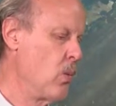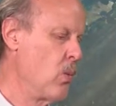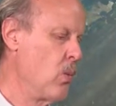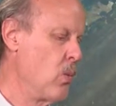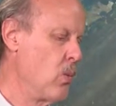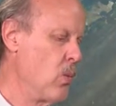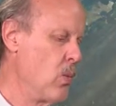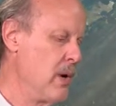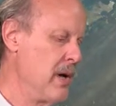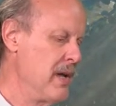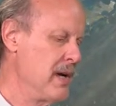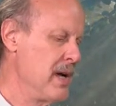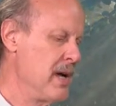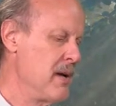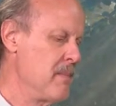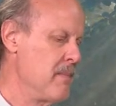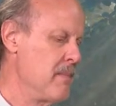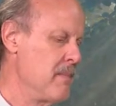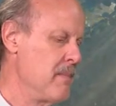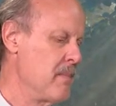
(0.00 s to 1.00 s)
When
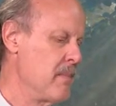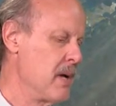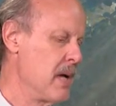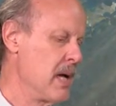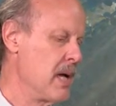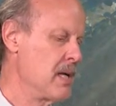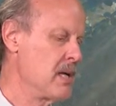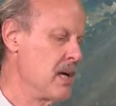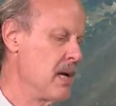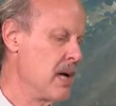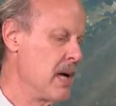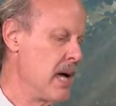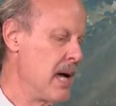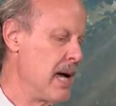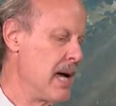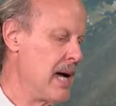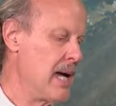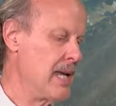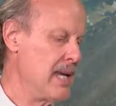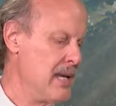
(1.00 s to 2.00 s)
I'm
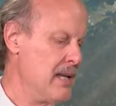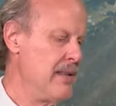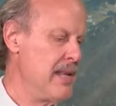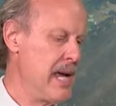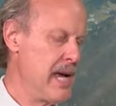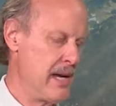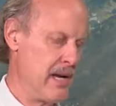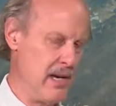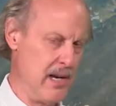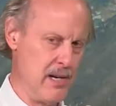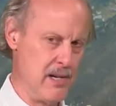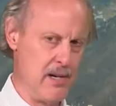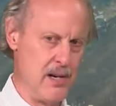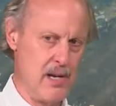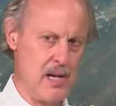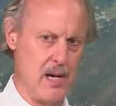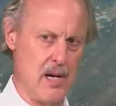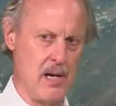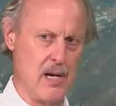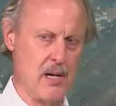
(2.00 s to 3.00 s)
in that
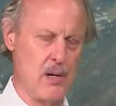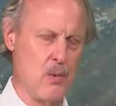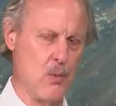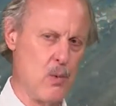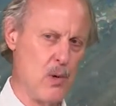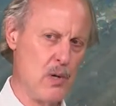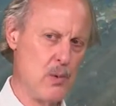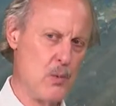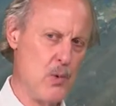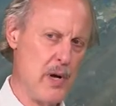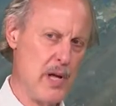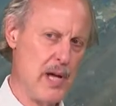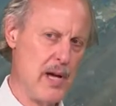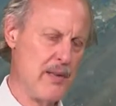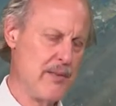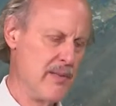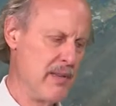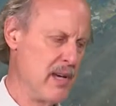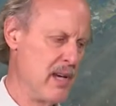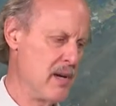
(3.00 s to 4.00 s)
area, one way I
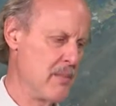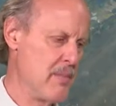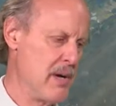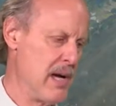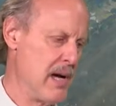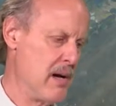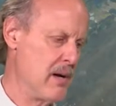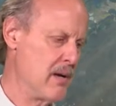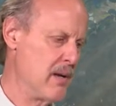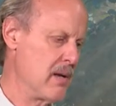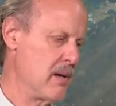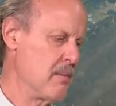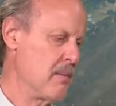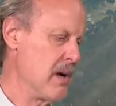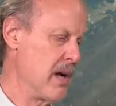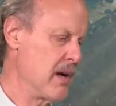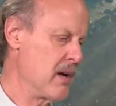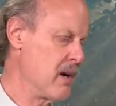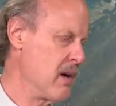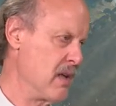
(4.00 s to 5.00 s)
think about
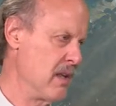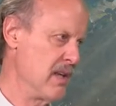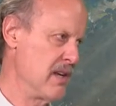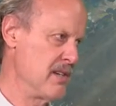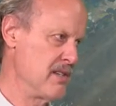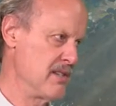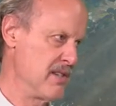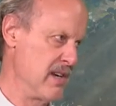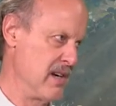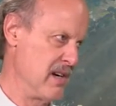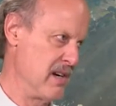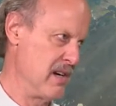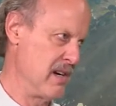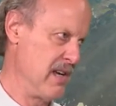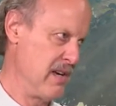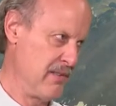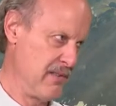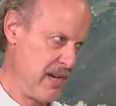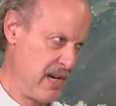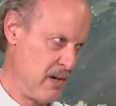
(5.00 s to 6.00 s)
my colleagues there,
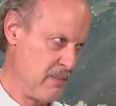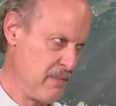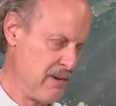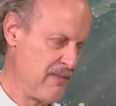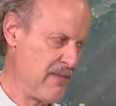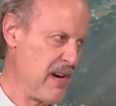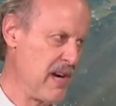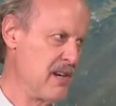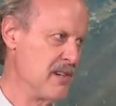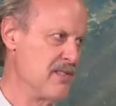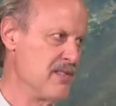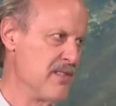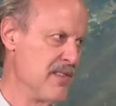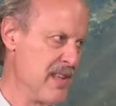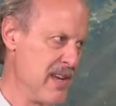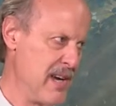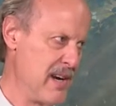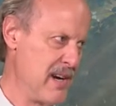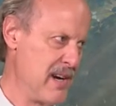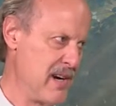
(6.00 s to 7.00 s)
healthcare providers
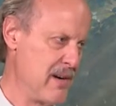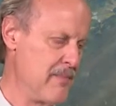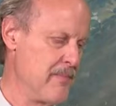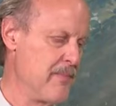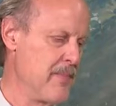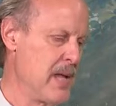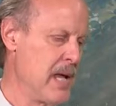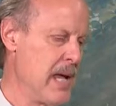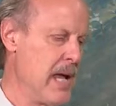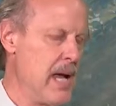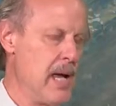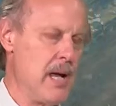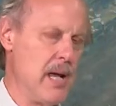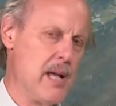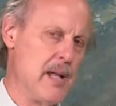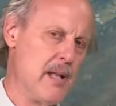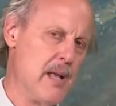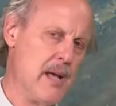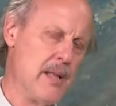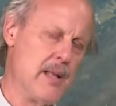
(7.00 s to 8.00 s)
there,
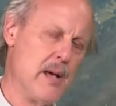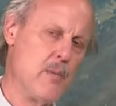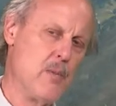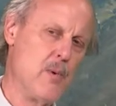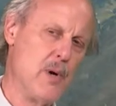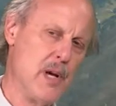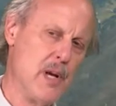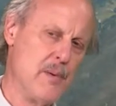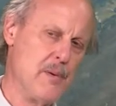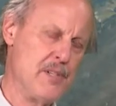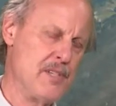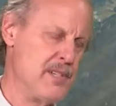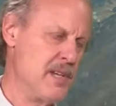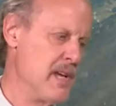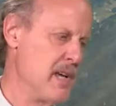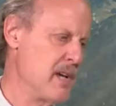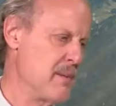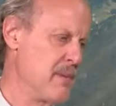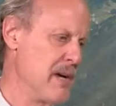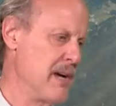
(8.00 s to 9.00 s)
and what I was
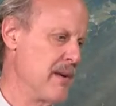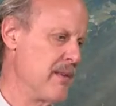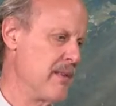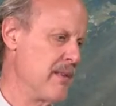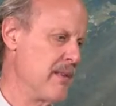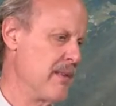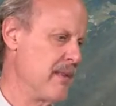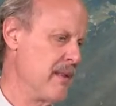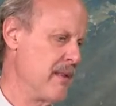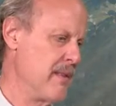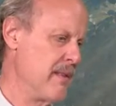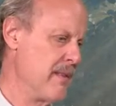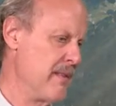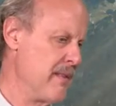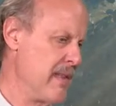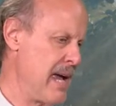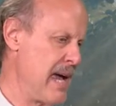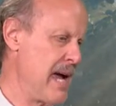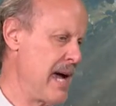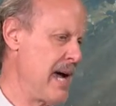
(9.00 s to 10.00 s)
saying about
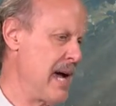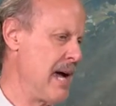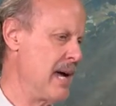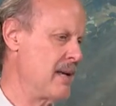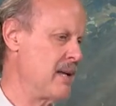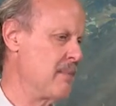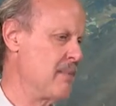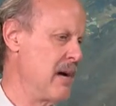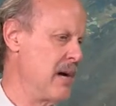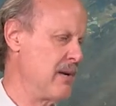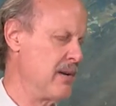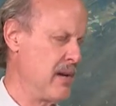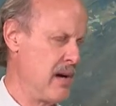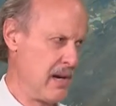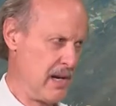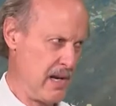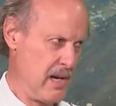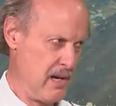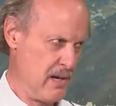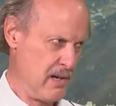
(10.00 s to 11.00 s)
that, about
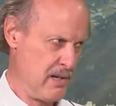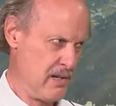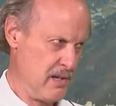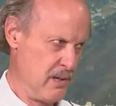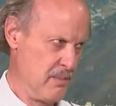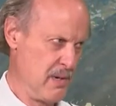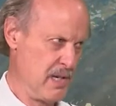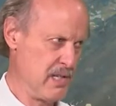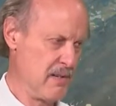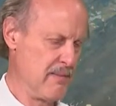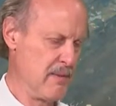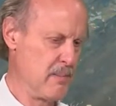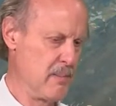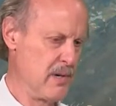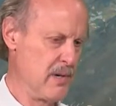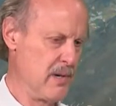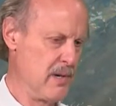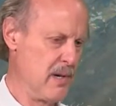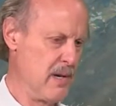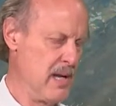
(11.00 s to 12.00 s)
not carrying too much of a
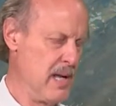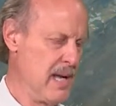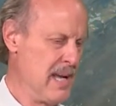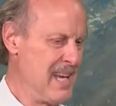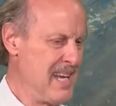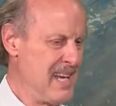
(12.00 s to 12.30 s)
burden,